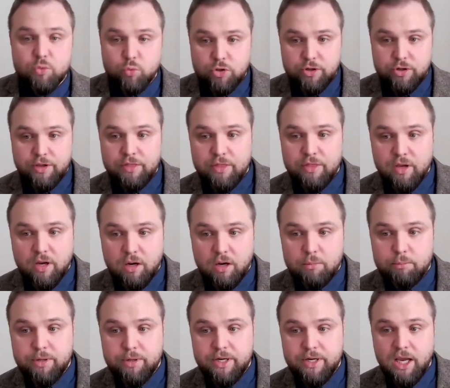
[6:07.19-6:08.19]
to work in the
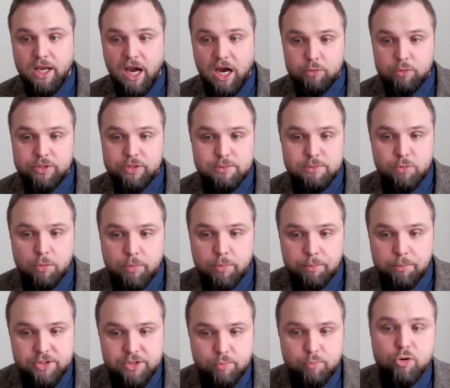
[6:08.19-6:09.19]
company, how does
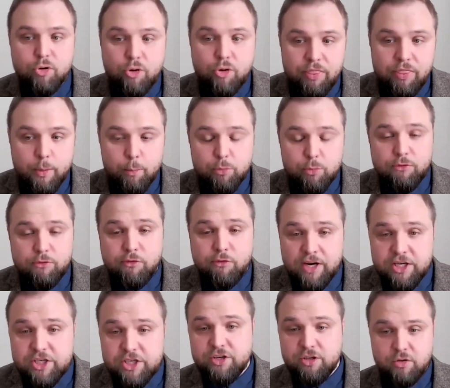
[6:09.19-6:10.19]
Mobupps support the
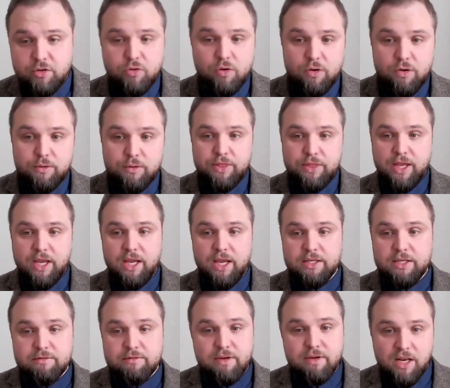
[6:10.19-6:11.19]
professional growth
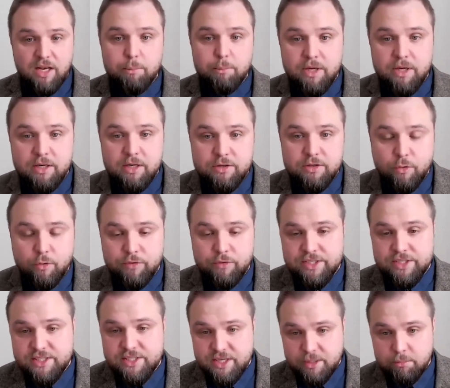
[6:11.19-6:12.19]
and development
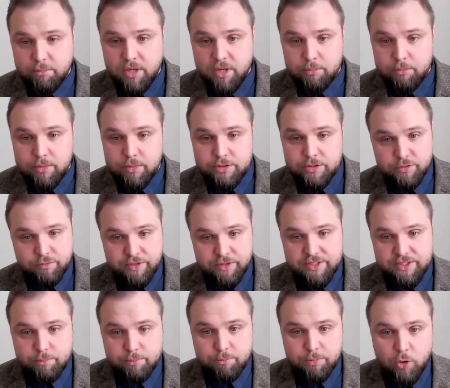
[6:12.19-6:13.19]
of its team members,
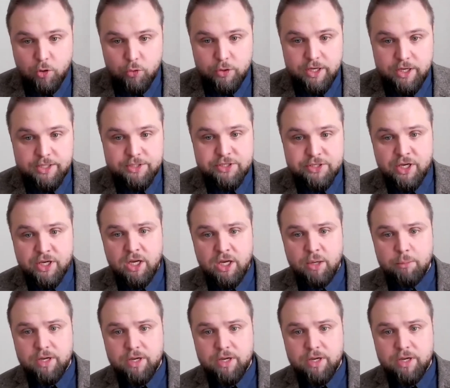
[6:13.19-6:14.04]
of its employees?